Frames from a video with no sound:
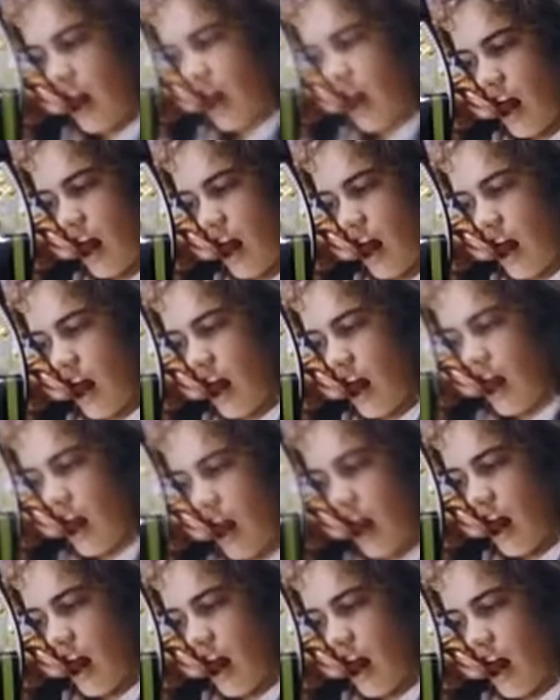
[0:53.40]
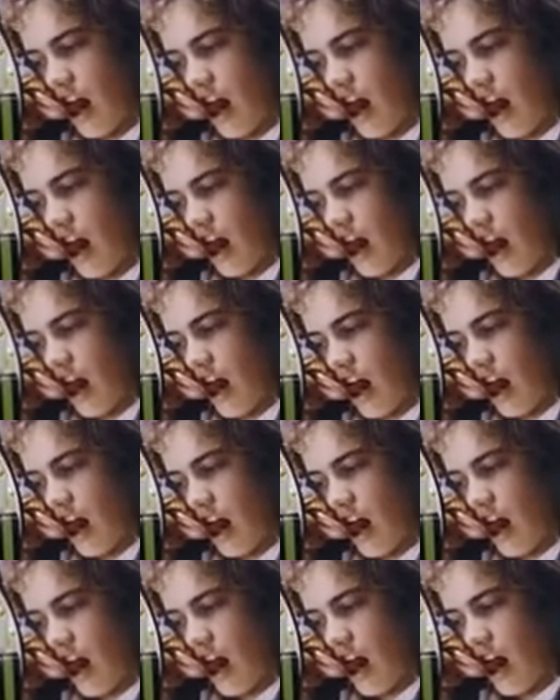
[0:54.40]

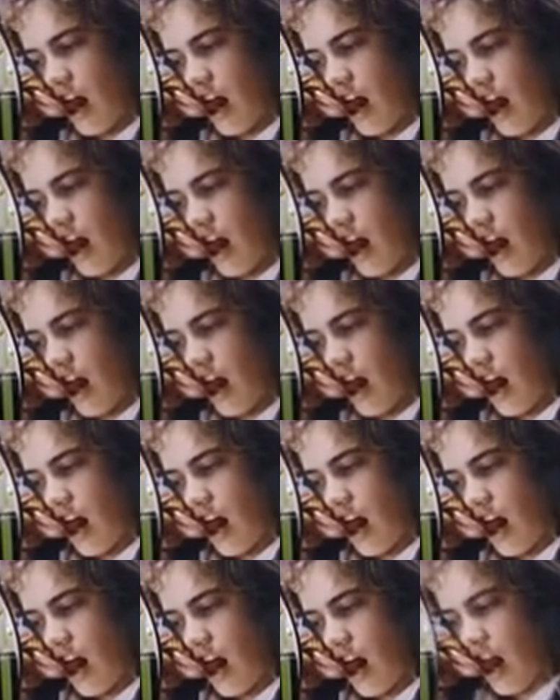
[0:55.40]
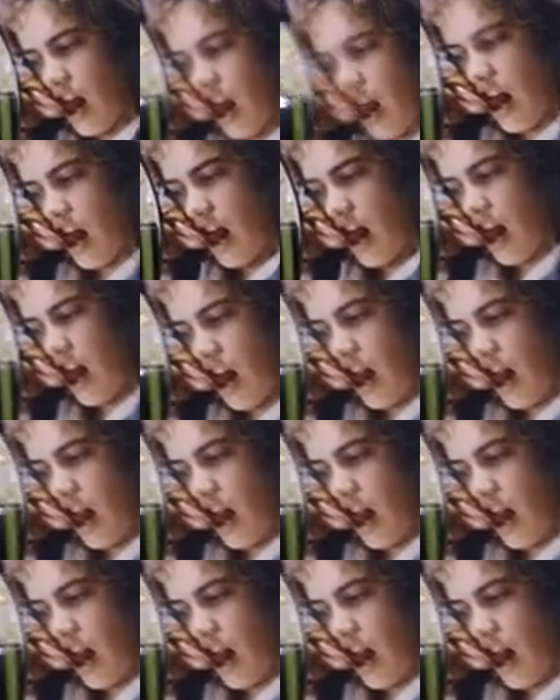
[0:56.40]
(silent)